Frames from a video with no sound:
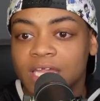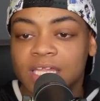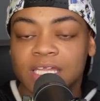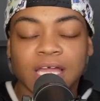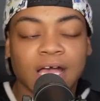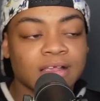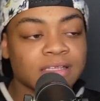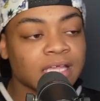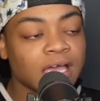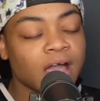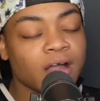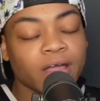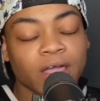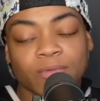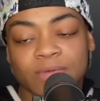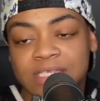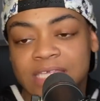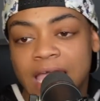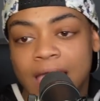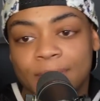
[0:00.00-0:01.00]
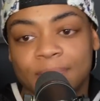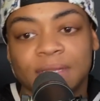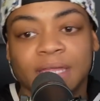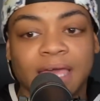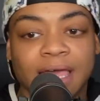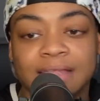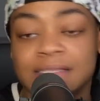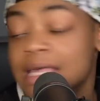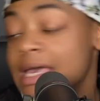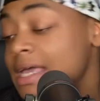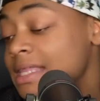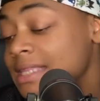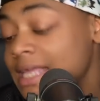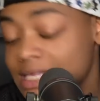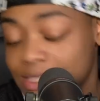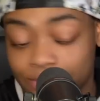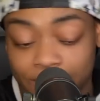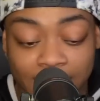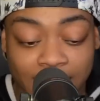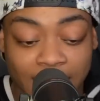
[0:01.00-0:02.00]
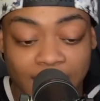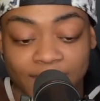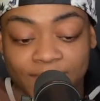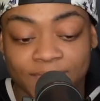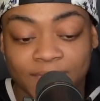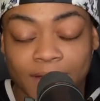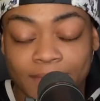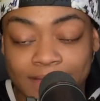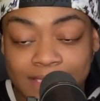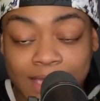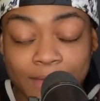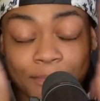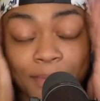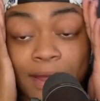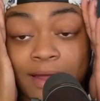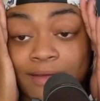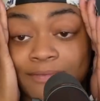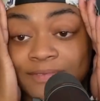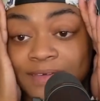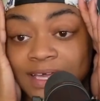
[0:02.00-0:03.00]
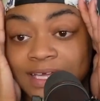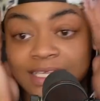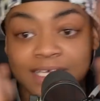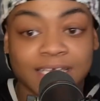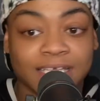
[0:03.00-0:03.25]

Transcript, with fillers: And I was like, okay, what's happening? I was like, and that's where it came from. I was like, perfect.